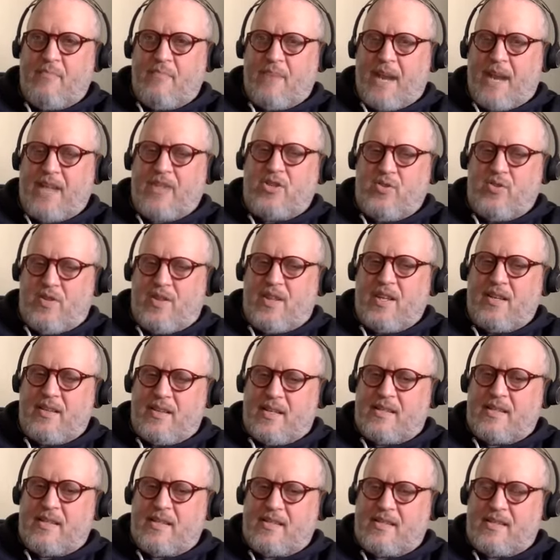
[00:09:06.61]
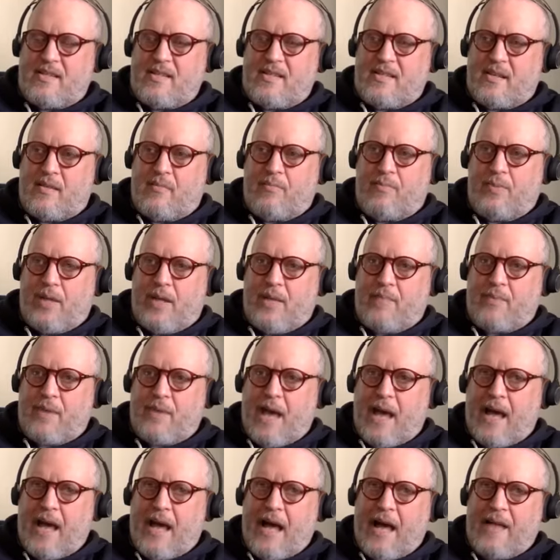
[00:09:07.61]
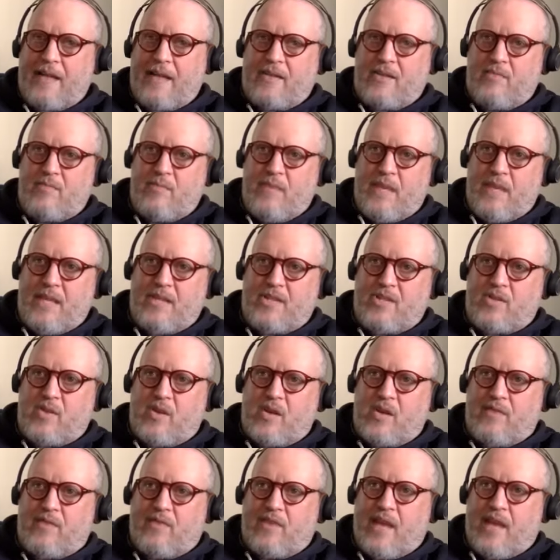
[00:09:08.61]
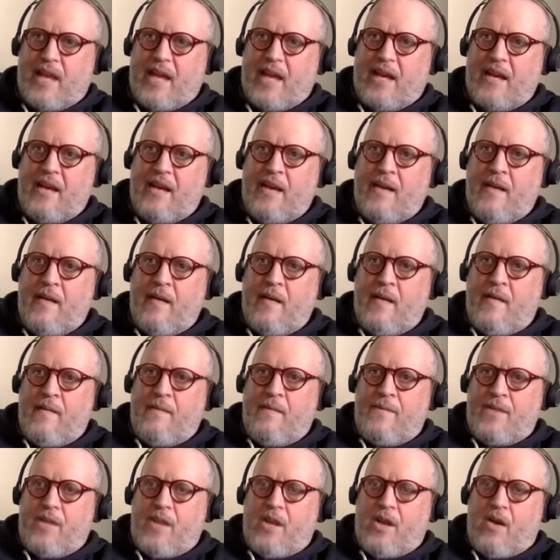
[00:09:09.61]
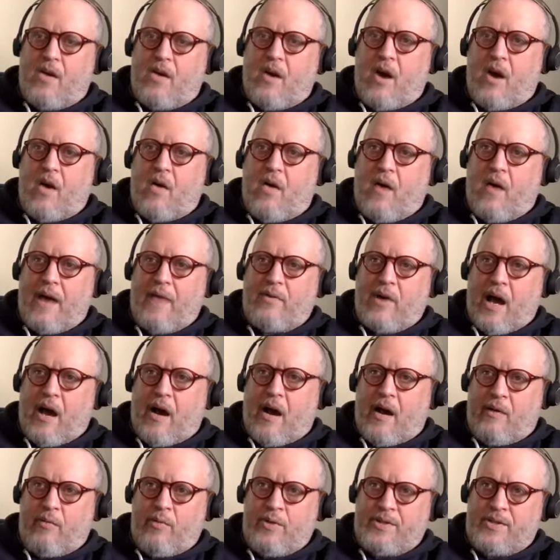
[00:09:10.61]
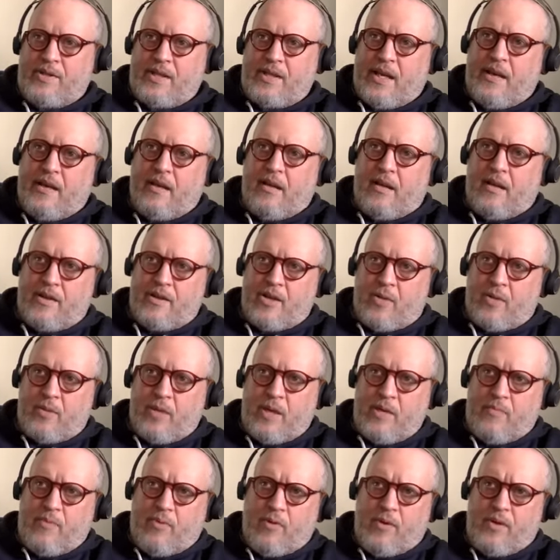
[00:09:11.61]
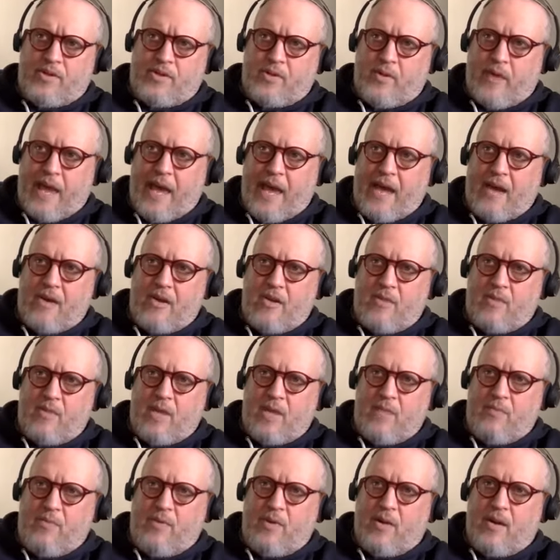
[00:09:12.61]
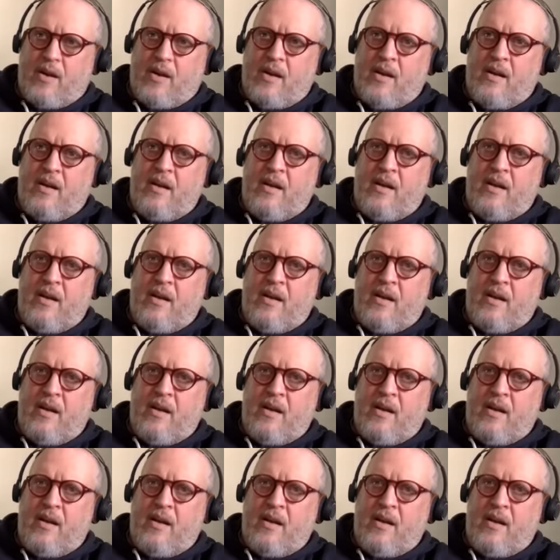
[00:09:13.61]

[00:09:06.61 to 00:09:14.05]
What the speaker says: But I do think that this is a blip. To me, it's sort of like, I was ill on Yom Kippur, so I ate on Yom Kippur.